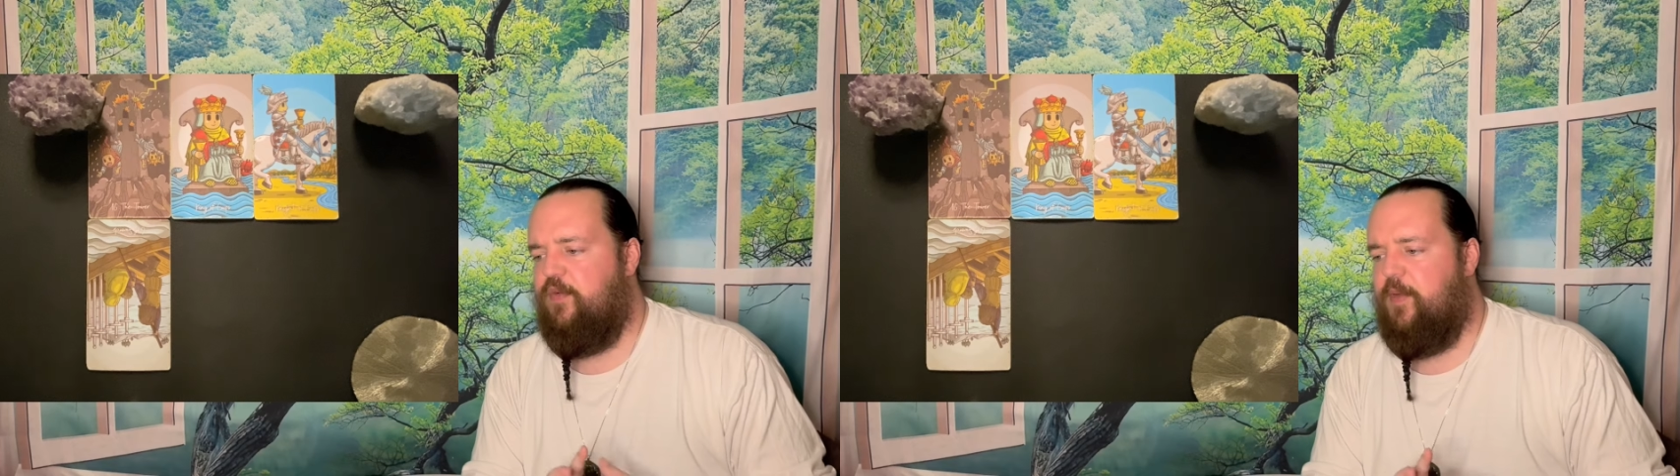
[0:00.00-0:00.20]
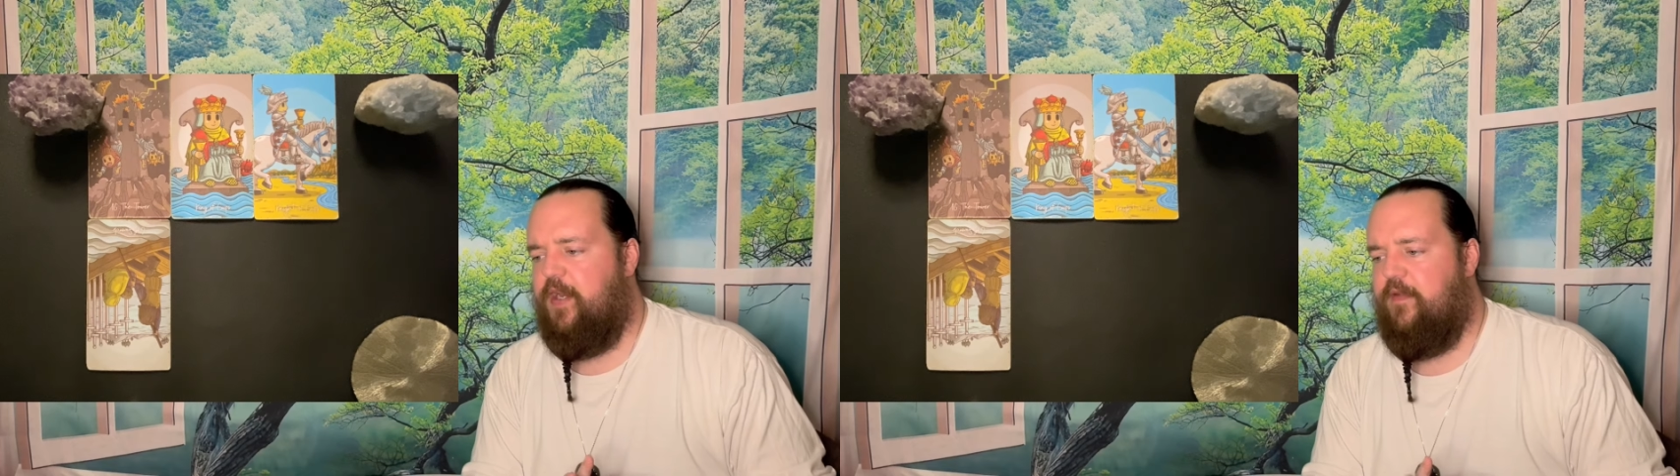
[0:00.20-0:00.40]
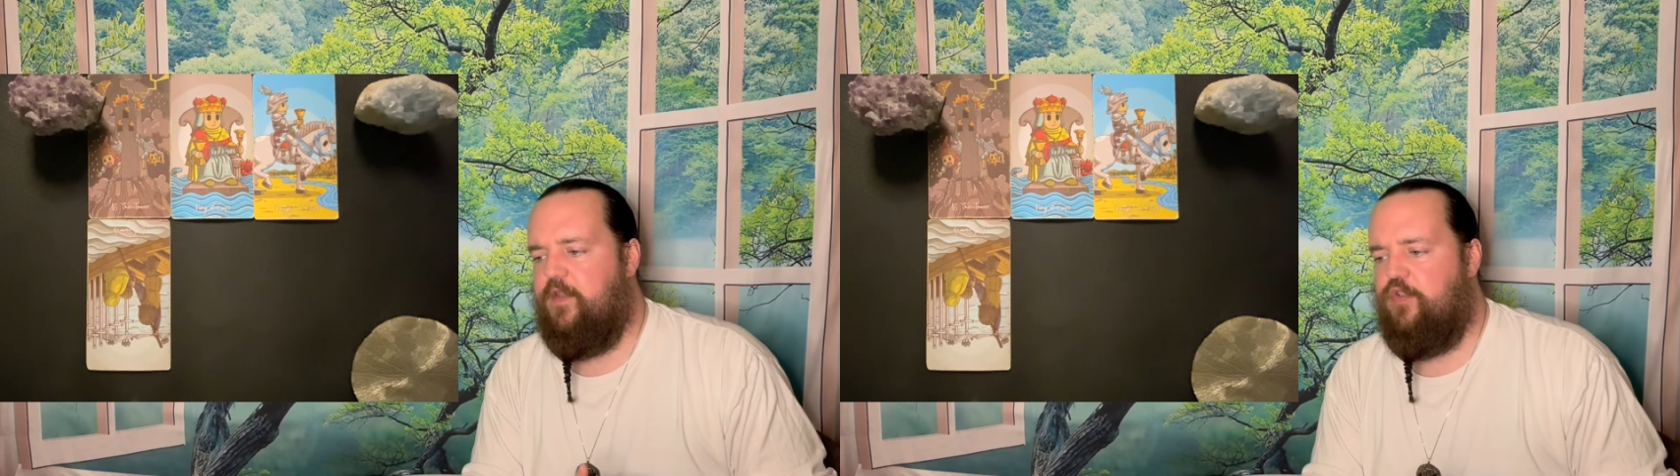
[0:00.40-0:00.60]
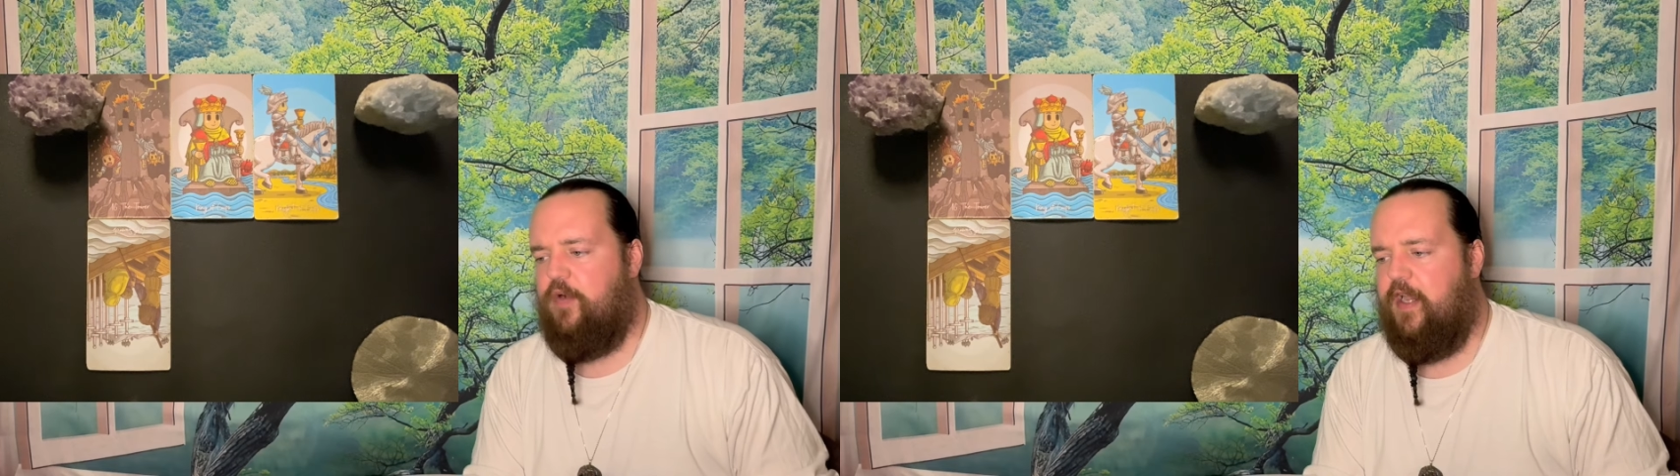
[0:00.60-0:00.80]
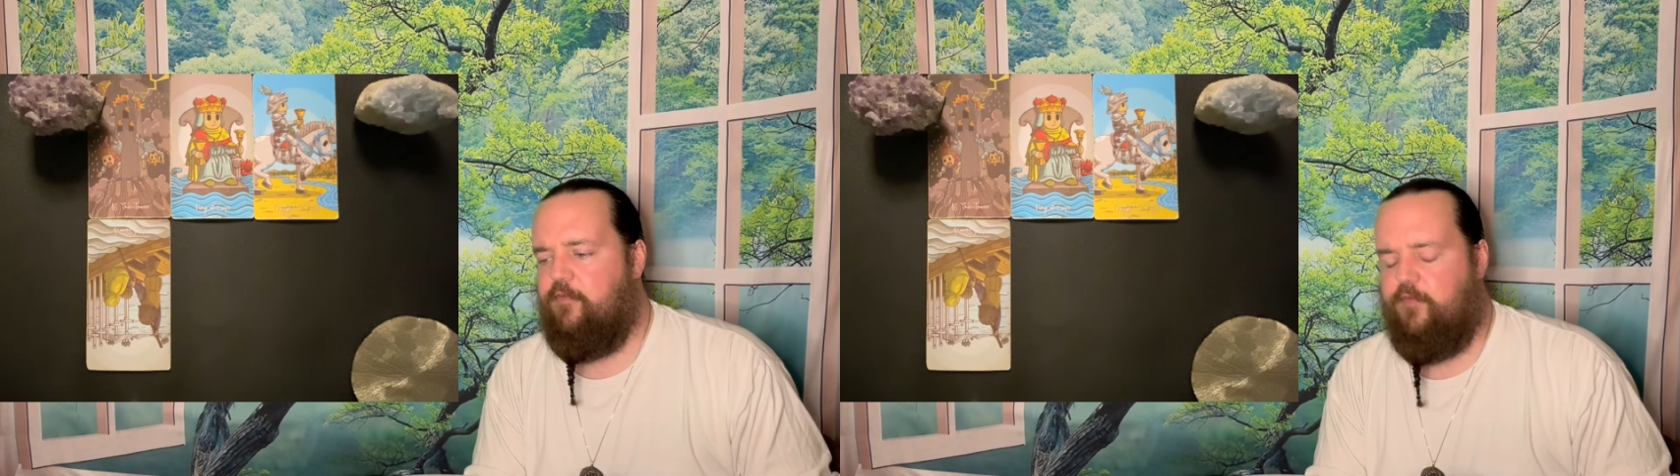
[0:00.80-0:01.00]
you might have the
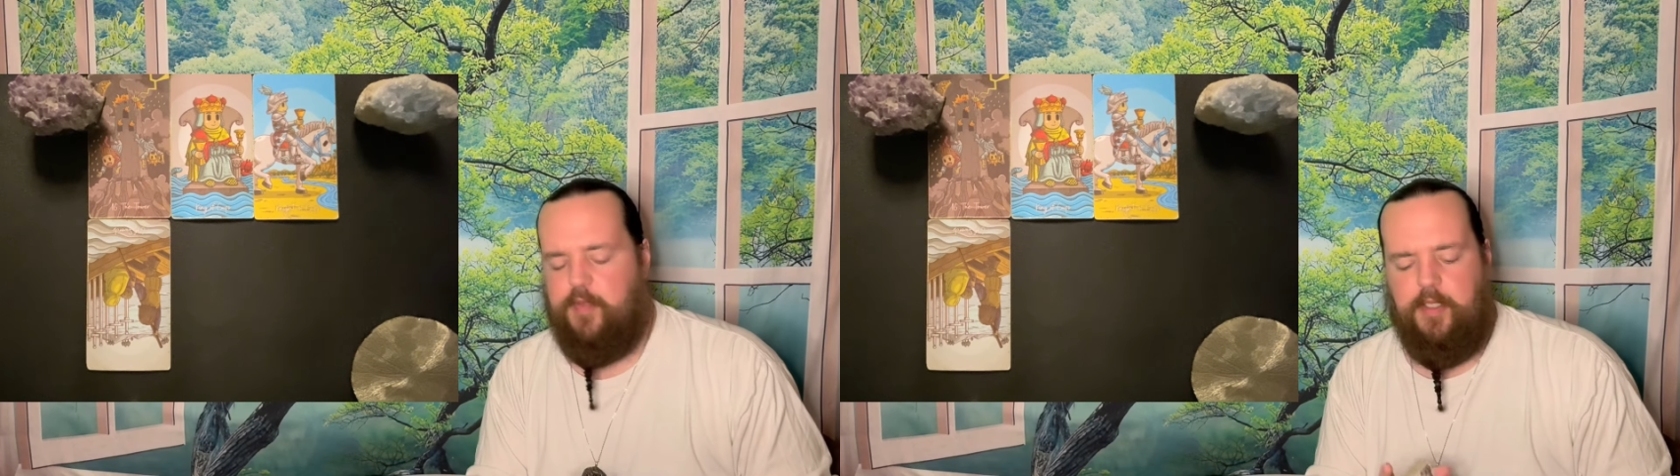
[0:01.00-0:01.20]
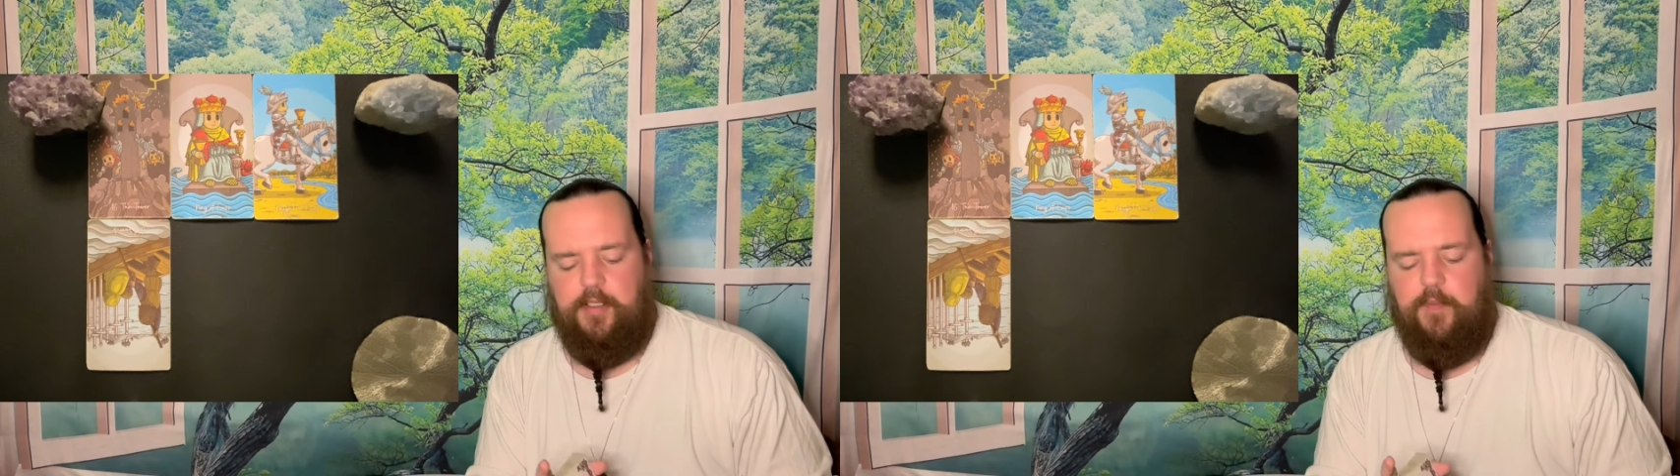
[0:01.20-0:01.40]
travel bug.